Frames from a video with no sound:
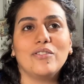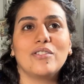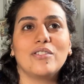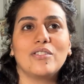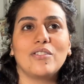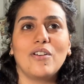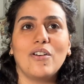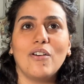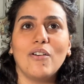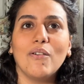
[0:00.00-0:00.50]

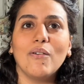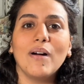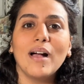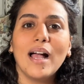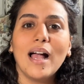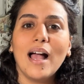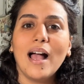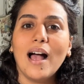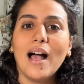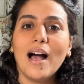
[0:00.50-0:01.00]
So
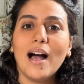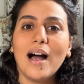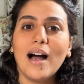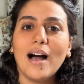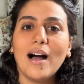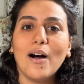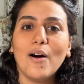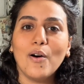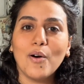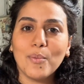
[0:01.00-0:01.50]

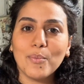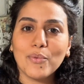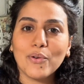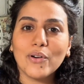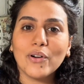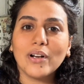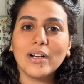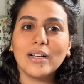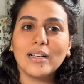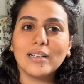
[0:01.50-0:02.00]

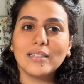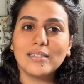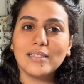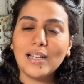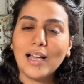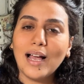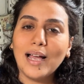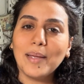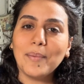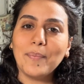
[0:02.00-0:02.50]
homework
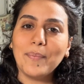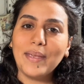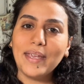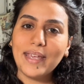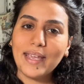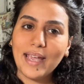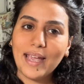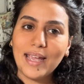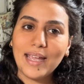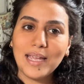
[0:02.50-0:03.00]
time
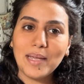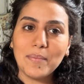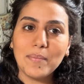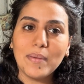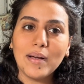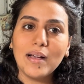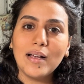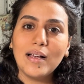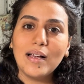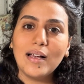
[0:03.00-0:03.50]

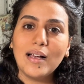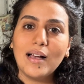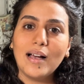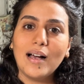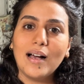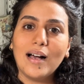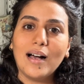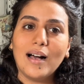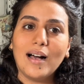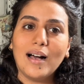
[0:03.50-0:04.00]
became
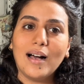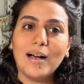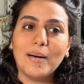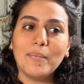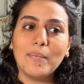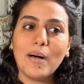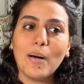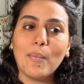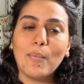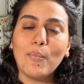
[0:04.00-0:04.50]

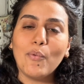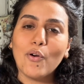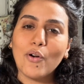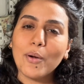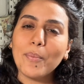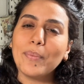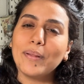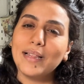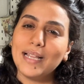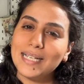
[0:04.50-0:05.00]

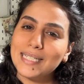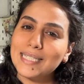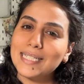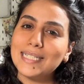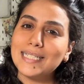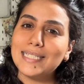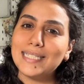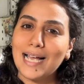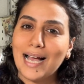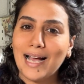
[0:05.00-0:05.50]
more
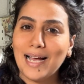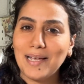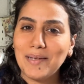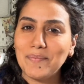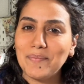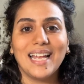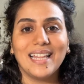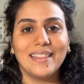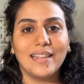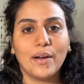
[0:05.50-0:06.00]
pleasant
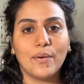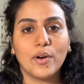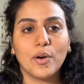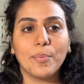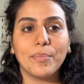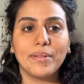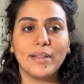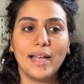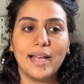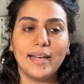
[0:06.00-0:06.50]
time. Now
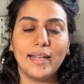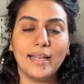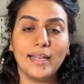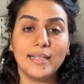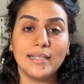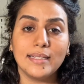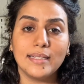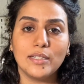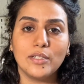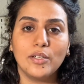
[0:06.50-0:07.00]
our
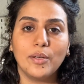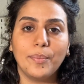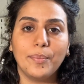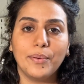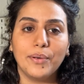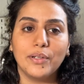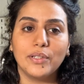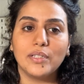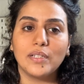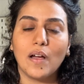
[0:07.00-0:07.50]
plan is to
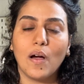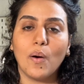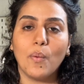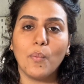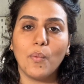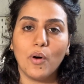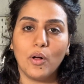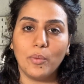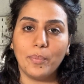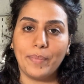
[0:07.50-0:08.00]
put a
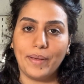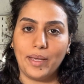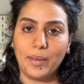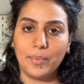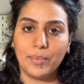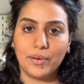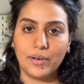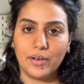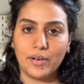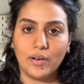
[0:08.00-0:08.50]

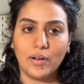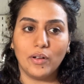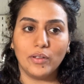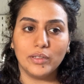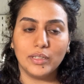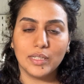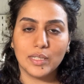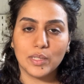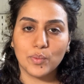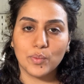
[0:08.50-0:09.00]
wallpaper
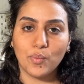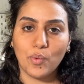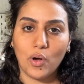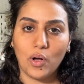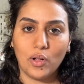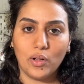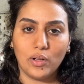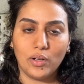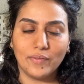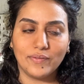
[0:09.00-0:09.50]
on this
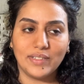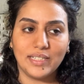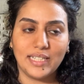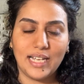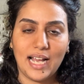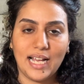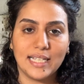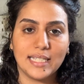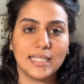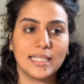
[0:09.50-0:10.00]
wall of the
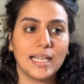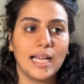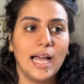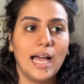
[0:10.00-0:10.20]
desk.